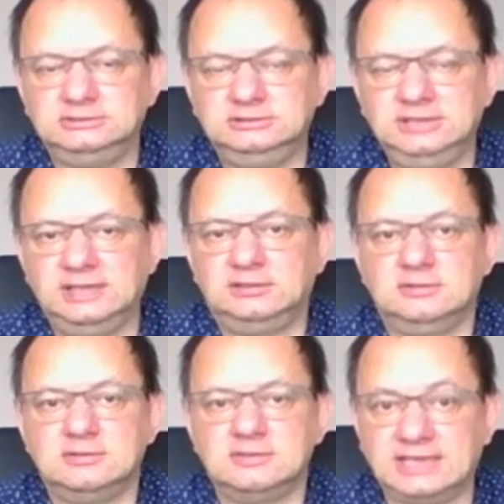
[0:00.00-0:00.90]
that
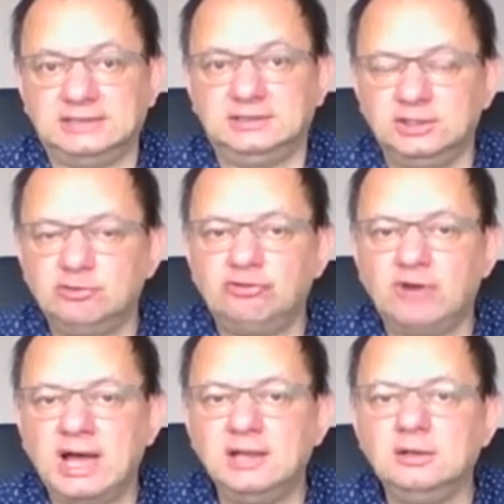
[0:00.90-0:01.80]
setting
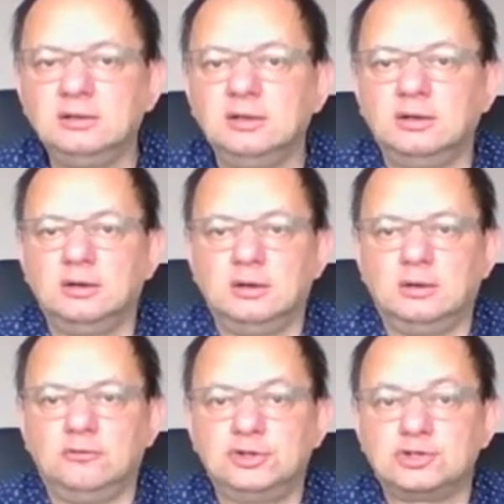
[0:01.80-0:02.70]
file
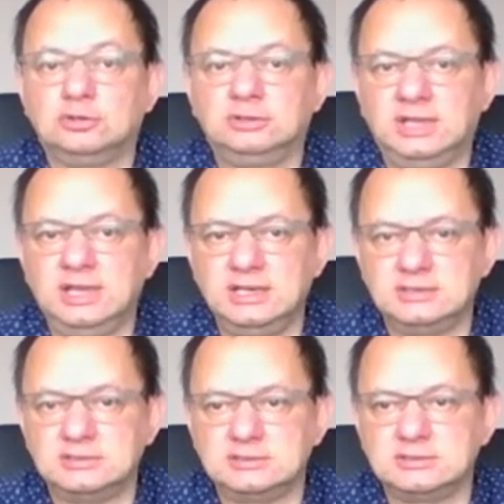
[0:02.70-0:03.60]
which
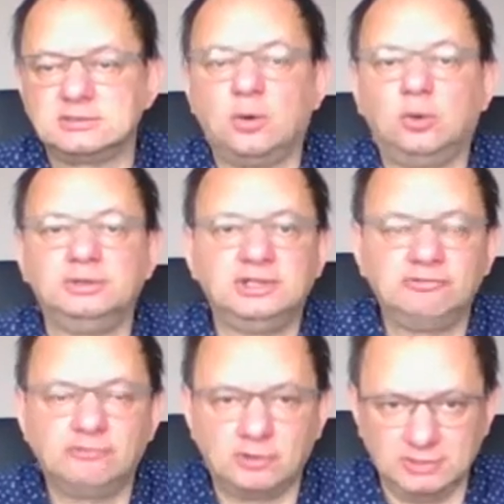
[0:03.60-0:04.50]
contains all the
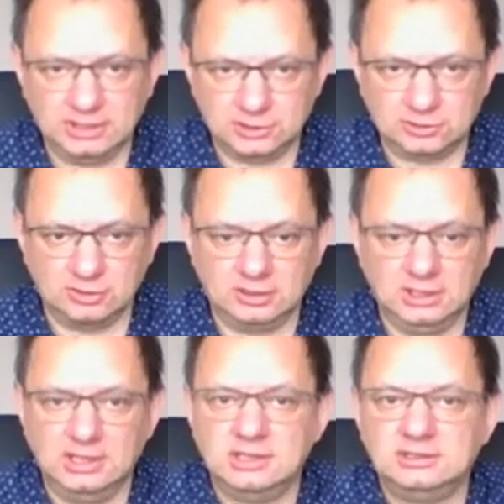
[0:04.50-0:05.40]
information.
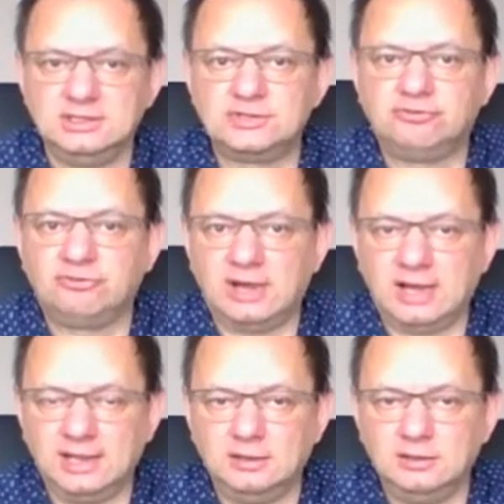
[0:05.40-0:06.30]
This
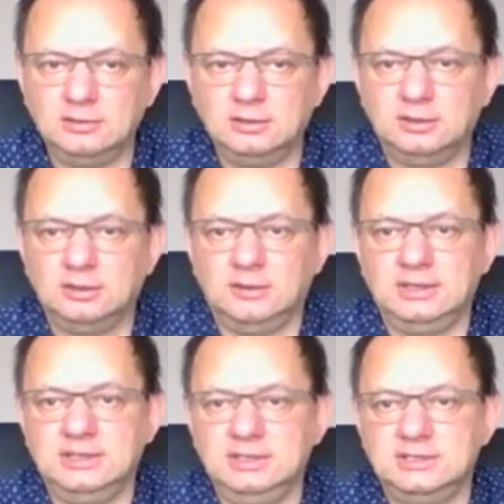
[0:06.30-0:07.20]
file
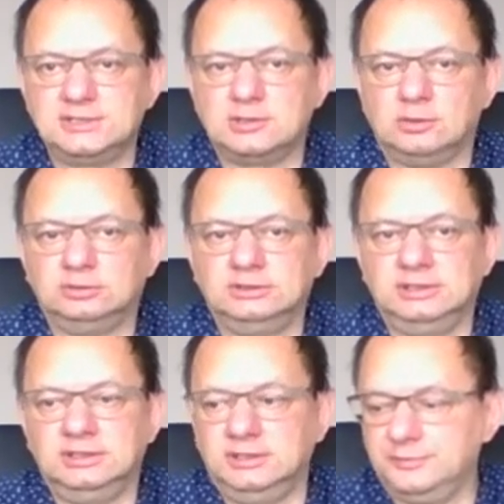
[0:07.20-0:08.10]
is on
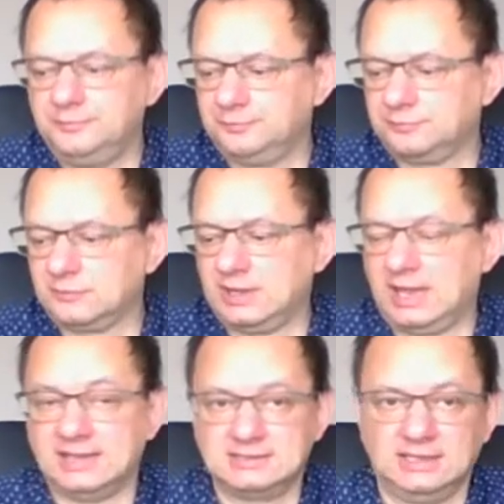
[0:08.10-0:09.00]
the
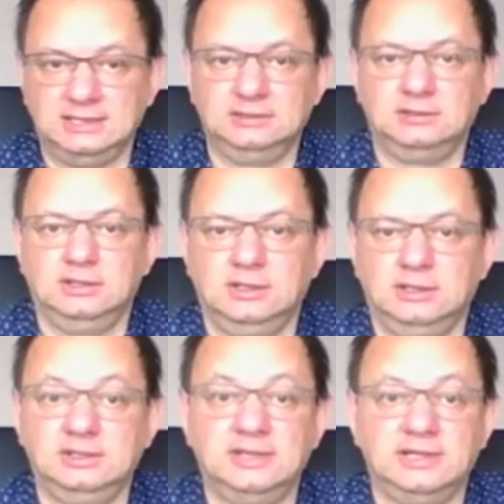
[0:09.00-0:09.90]
headset
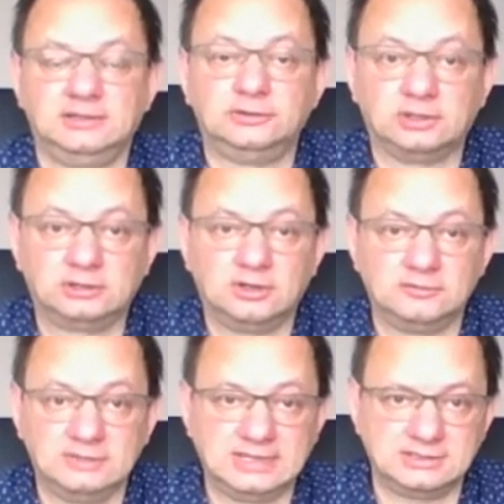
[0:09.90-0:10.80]
in the data
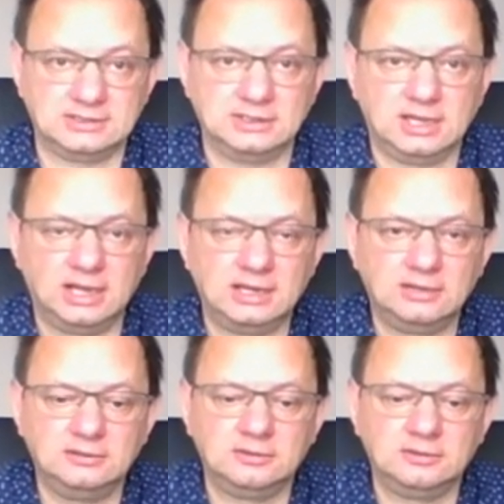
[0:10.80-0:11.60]
SD card.